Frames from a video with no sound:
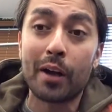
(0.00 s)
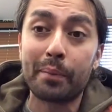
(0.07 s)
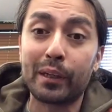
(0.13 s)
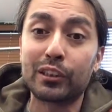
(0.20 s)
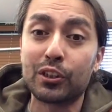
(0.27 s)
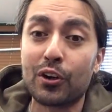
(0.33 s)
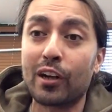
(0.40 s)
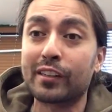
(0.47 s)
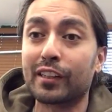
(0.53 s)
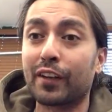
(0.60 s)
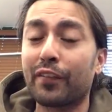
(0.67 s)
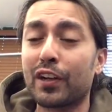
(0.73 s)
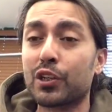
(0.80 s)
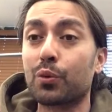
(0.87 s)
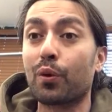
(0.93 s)
about the Toxic
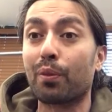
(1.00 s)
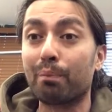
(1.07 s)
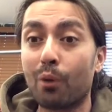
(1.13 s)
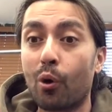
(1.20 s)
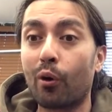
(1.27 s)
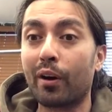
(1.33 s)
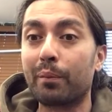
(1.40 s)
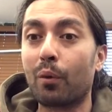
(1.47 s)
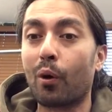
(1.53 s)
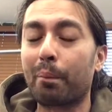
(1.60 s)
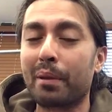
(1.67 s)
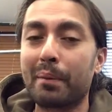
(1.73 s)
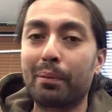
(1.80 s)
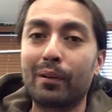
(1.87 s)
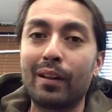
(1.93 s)
Avenger with more and more
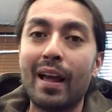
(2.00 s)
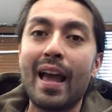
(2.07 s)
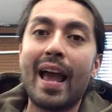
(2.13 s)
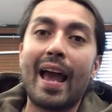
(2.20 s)
people.